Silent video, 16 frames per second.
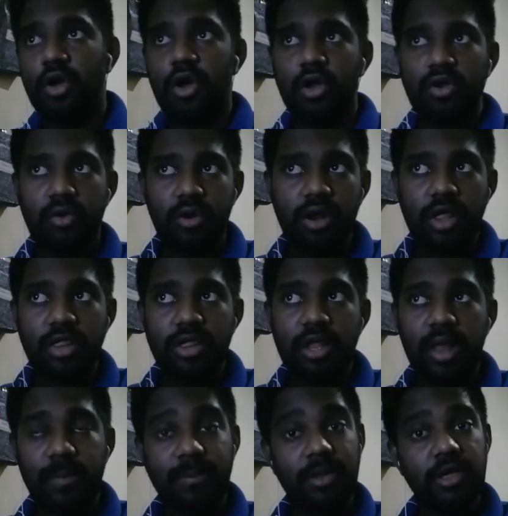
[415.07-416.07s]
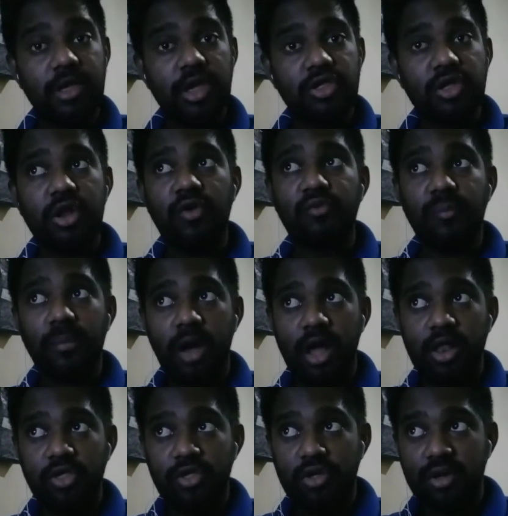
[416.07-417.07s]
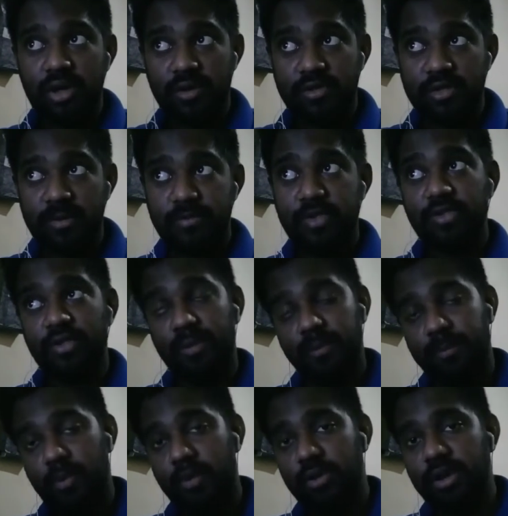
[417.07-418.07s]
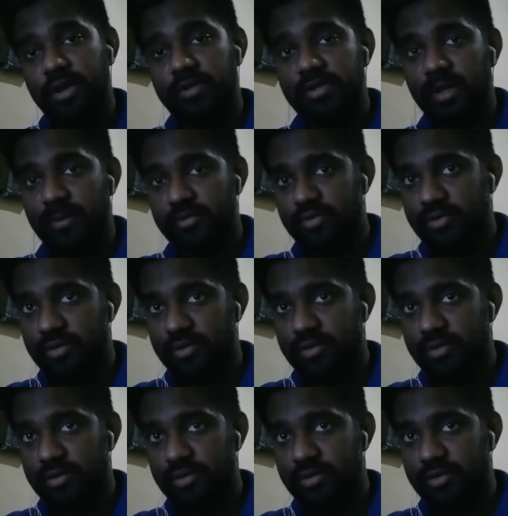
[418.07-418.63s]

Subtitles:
Knowledge and application of biological concepts is important in some